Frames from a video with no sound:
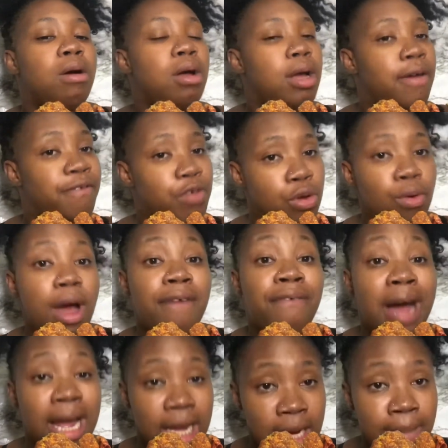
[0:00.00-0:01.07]
if
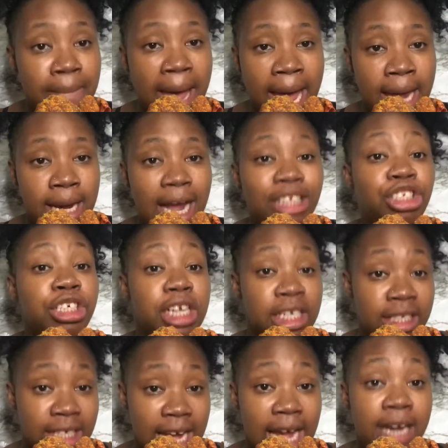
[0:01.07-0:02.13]
I hit a man, I should
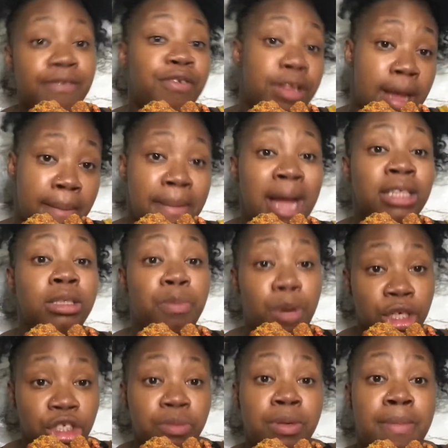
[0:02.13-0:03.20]
intend for that man to
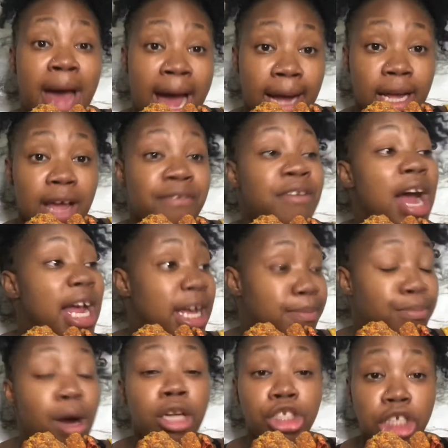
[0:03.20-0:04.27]
punch me back. If I
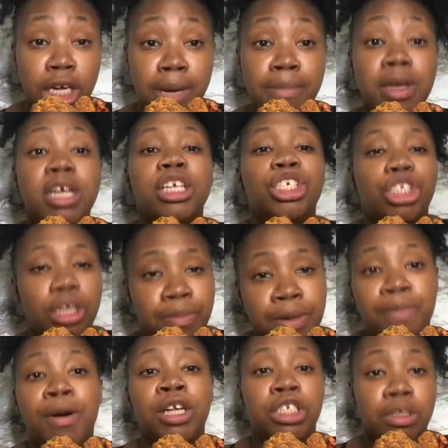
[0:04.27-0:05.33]
punch him, he should be
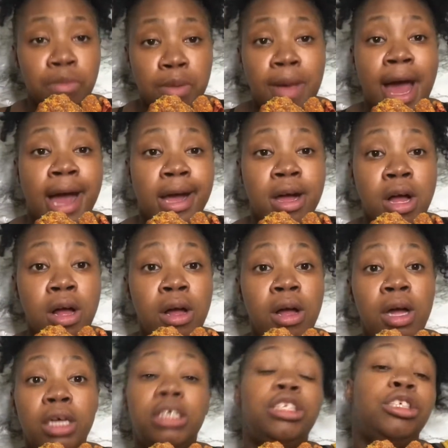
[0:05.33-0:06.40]
punching me back.
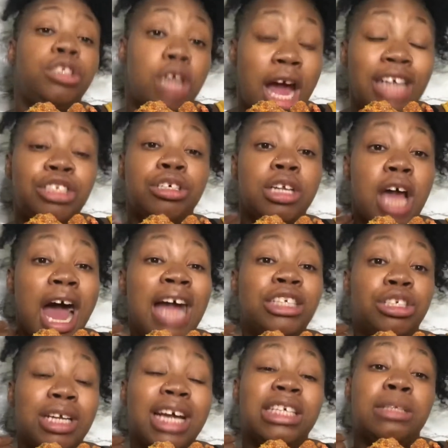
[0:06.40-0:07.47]
I
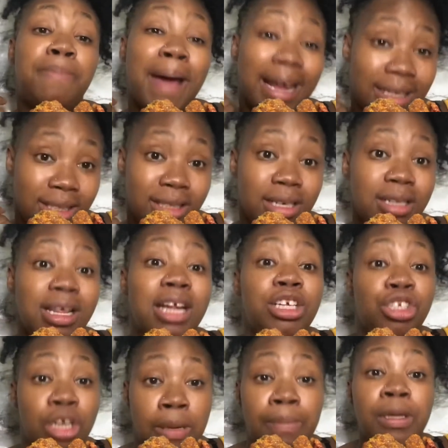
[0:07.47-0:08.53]
should expect that he's
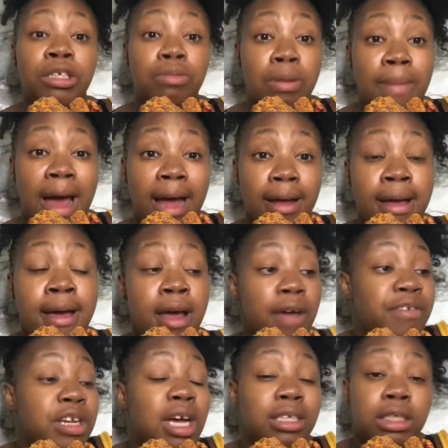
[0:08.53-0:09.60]
gonna punch me back. If
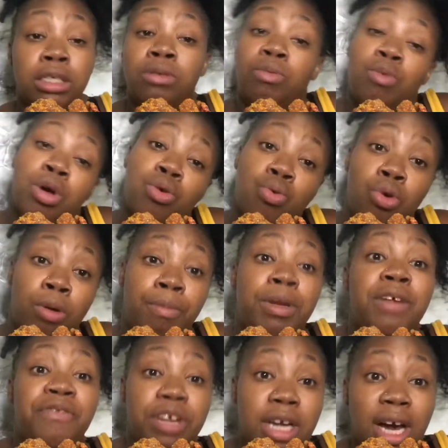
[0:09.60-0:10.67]
he doesn't, well, cool. But
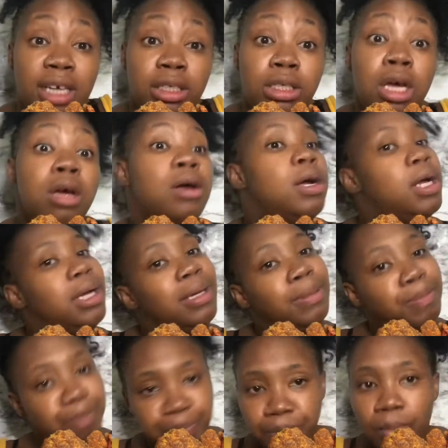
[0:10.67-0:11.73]
if he does,
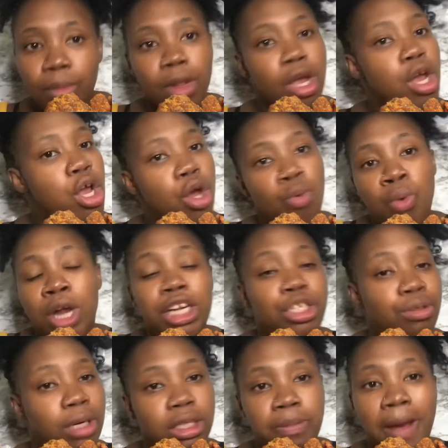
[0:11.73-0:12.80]
what did
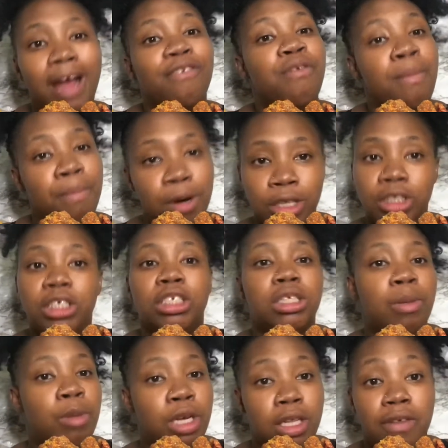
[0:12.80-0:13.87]
you expect from punching
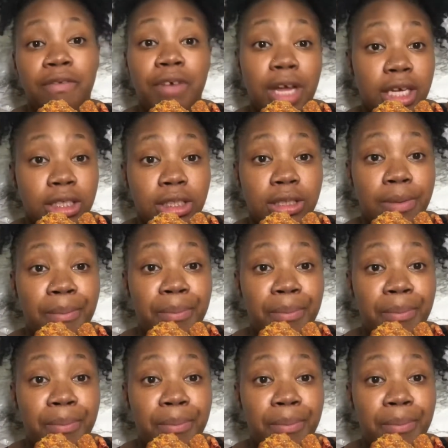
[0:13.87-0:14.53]
someone in the face?